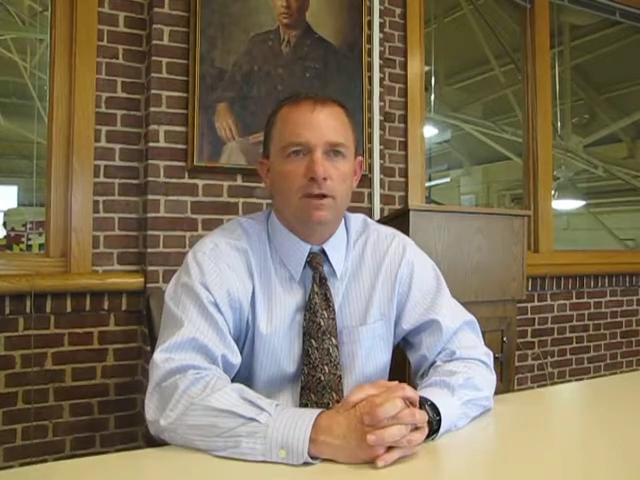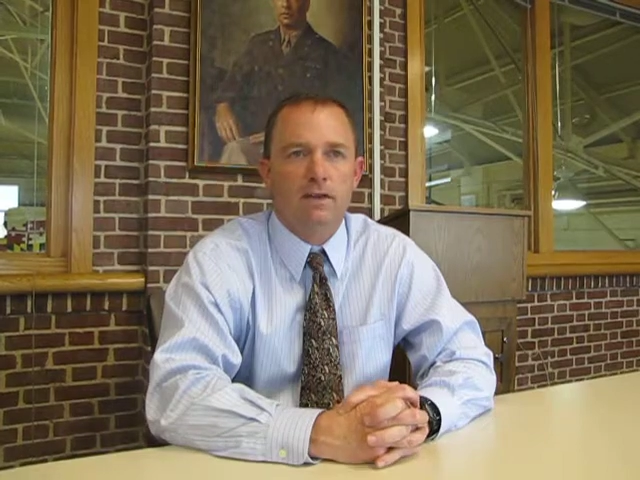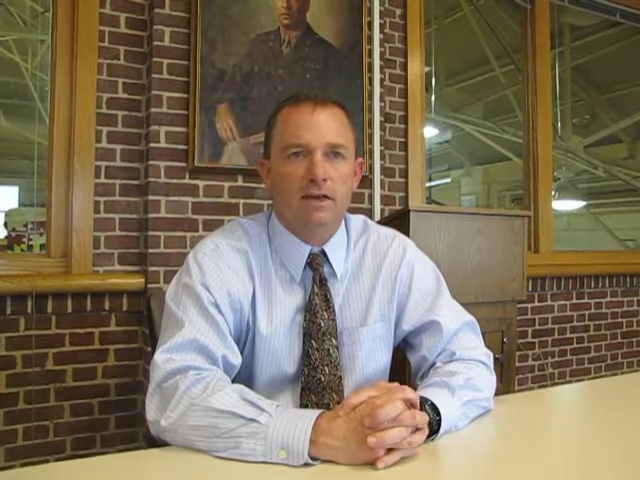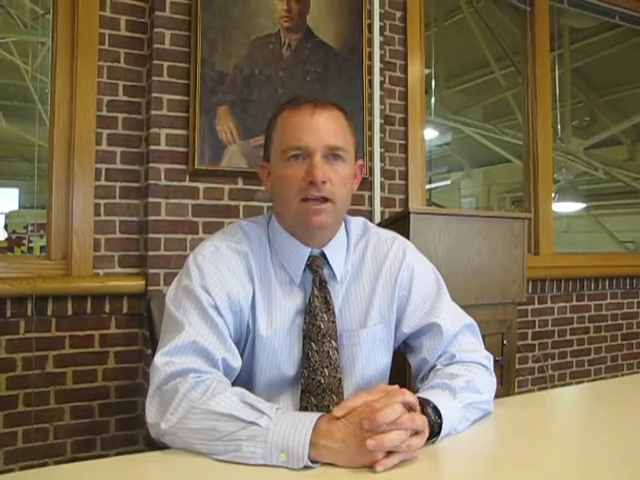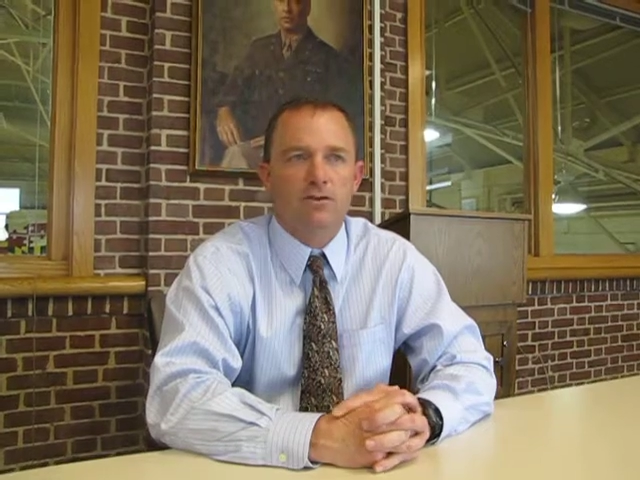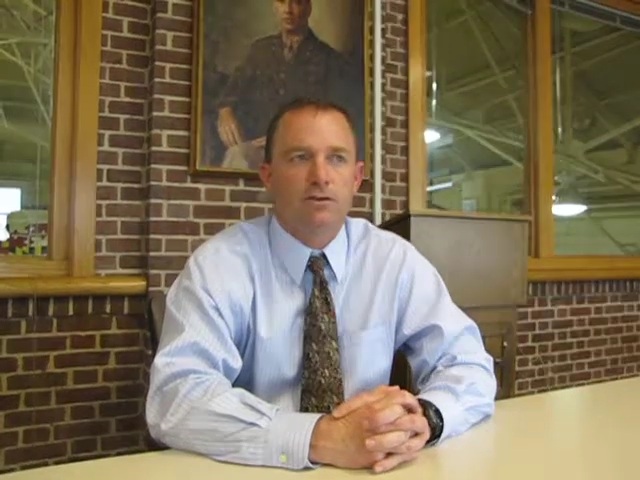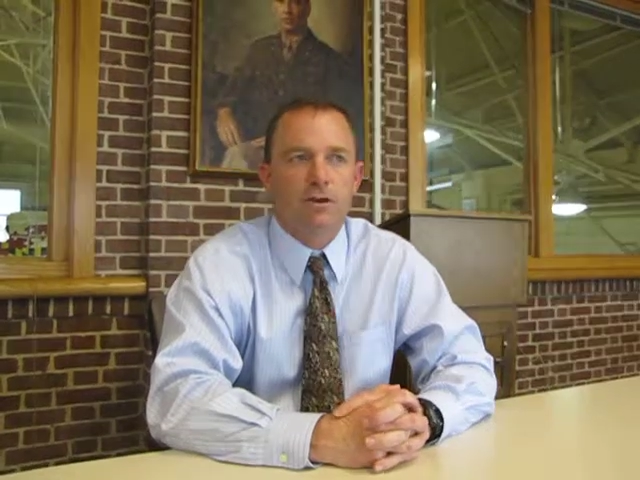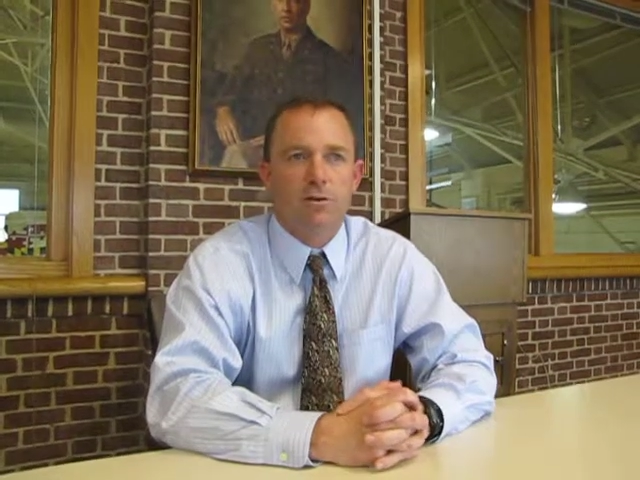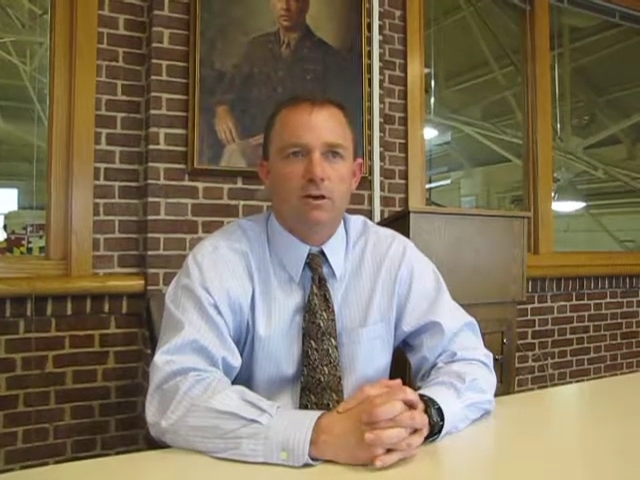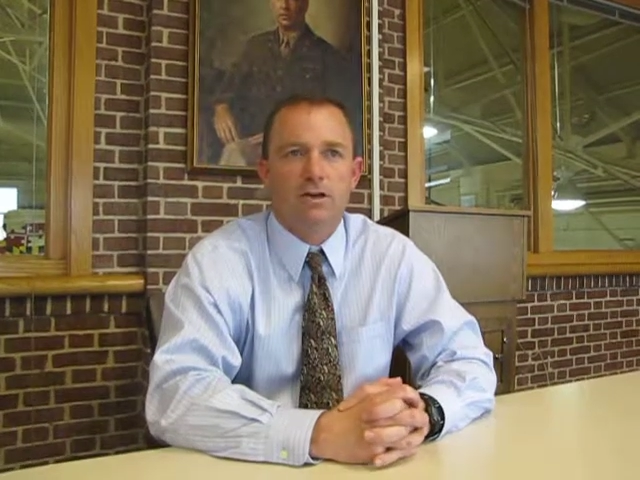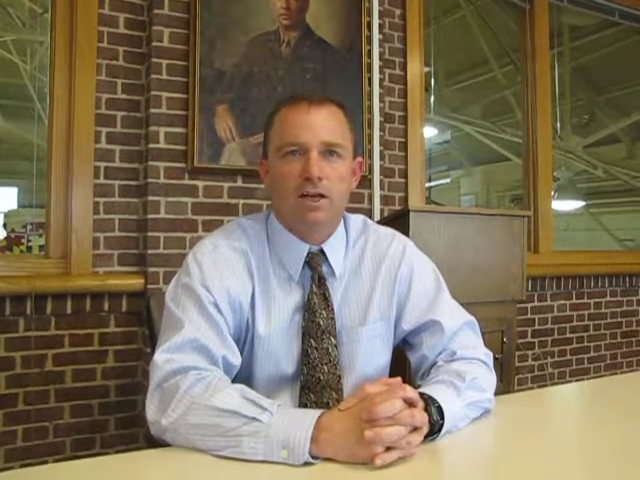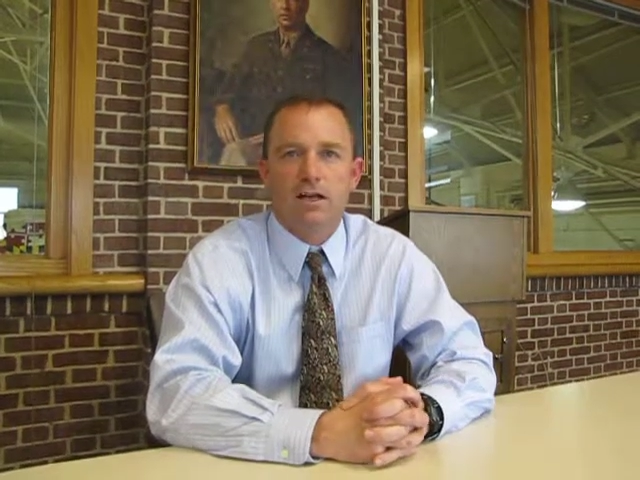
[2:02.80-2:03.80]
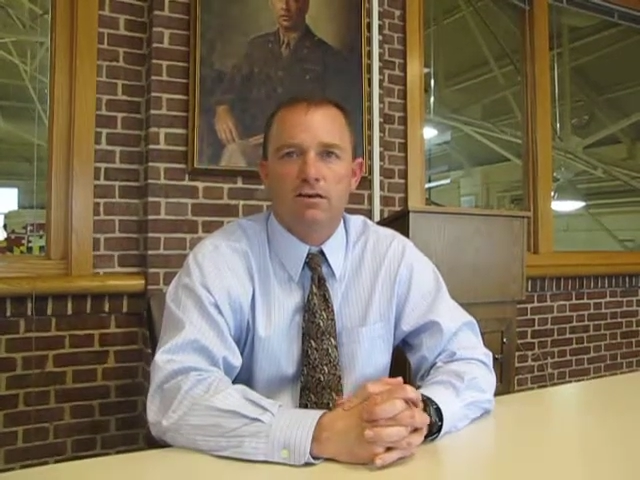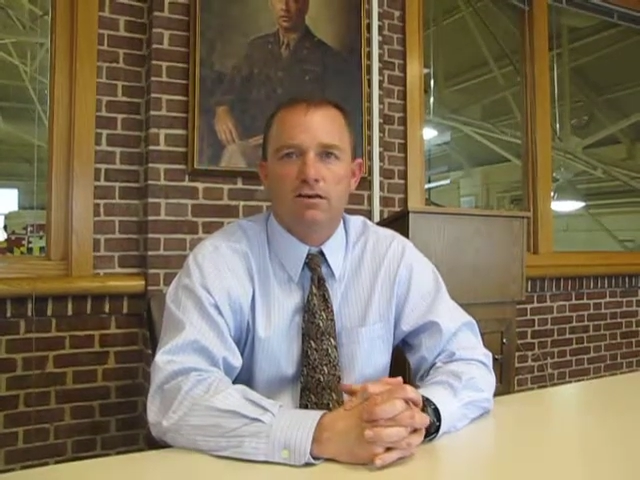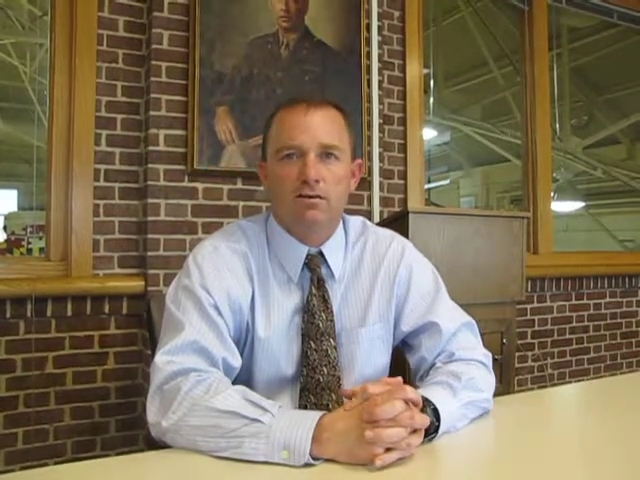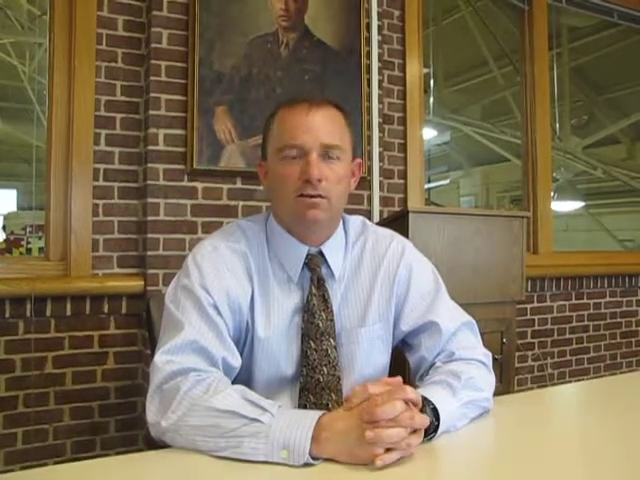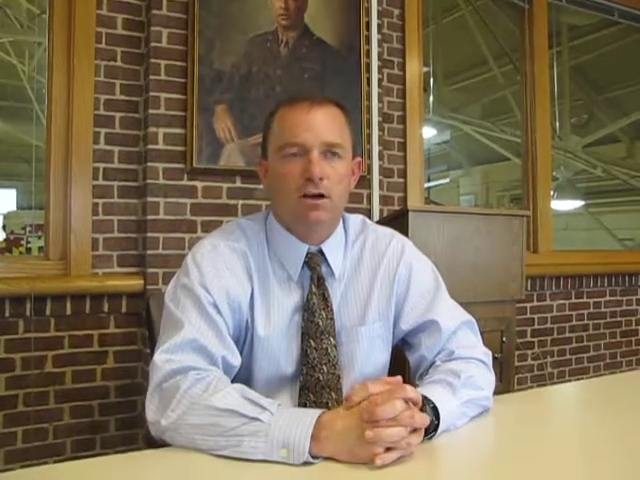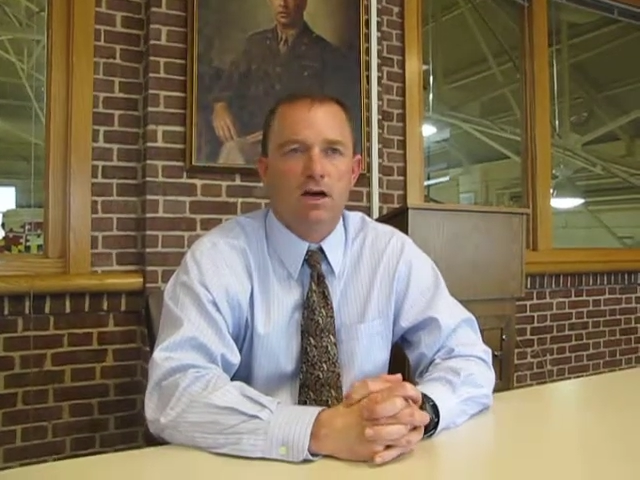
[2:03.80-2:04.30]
and they gave us all we could handle.